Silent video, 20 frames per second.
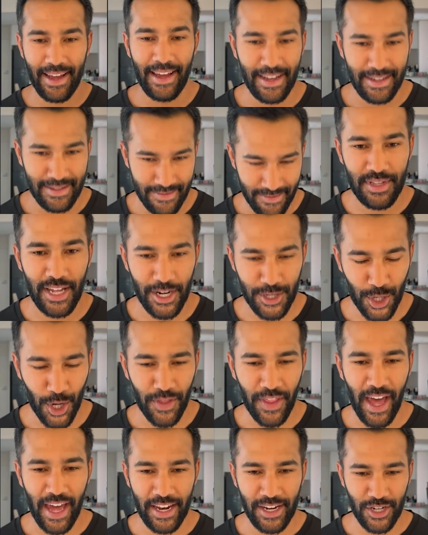and touch
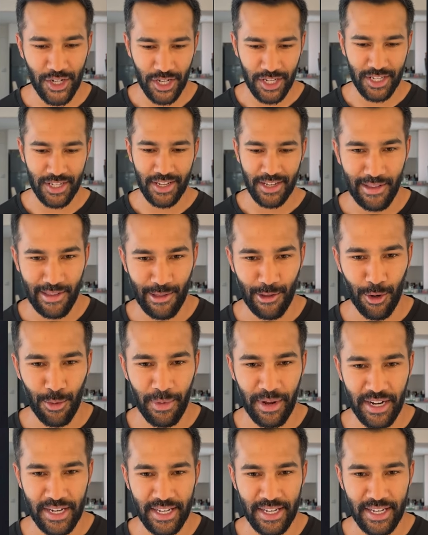on that in just a little bit of